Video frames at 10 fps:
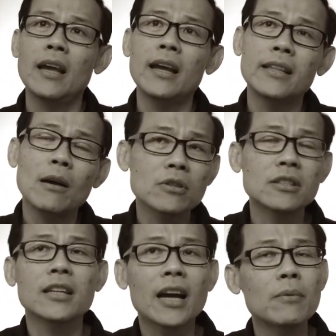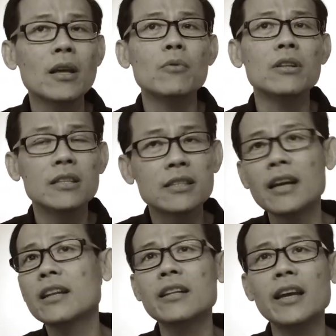And that was the time that we
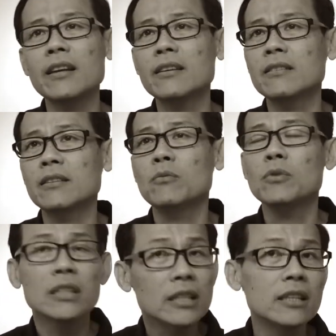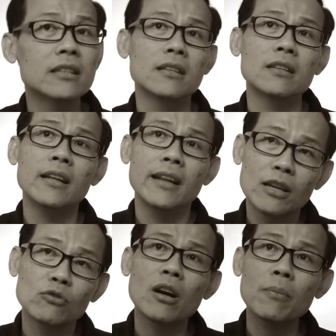decided that we need an
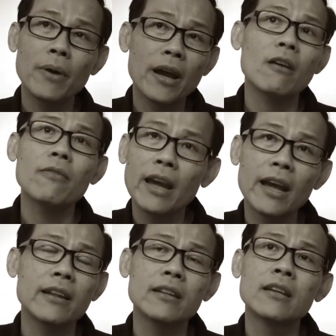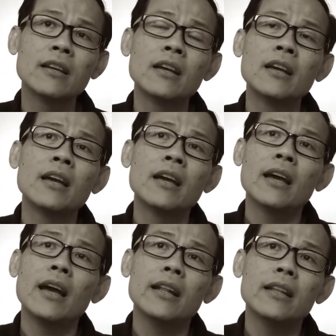extra pair of hands.
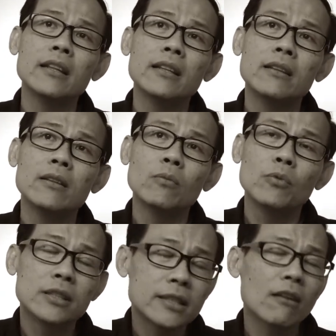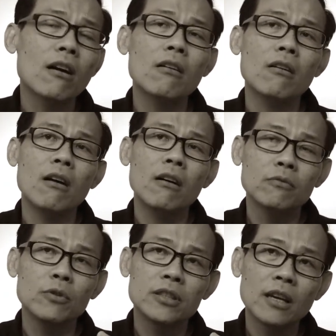And we sell
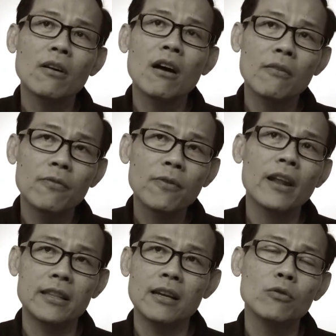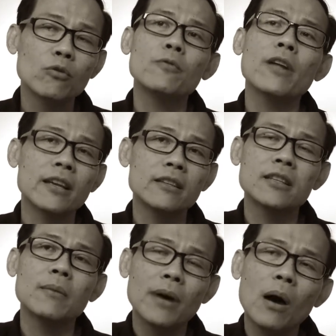our flat, our new flat in
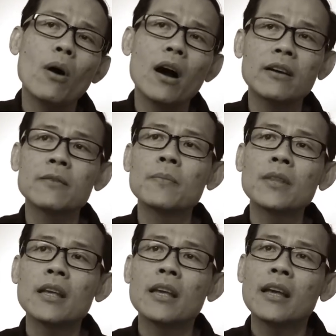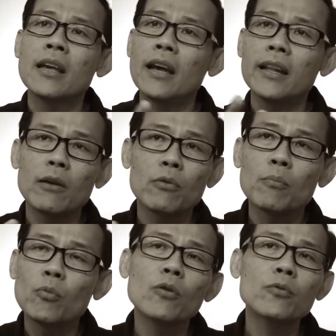Sembawang, and then we
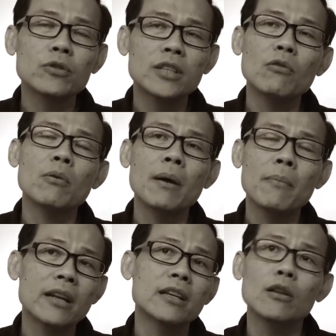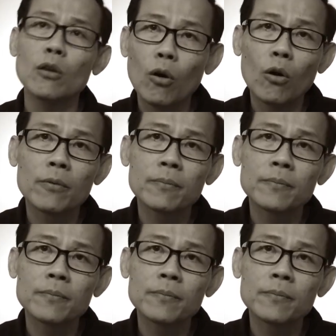moved to stay with my mother-in-law.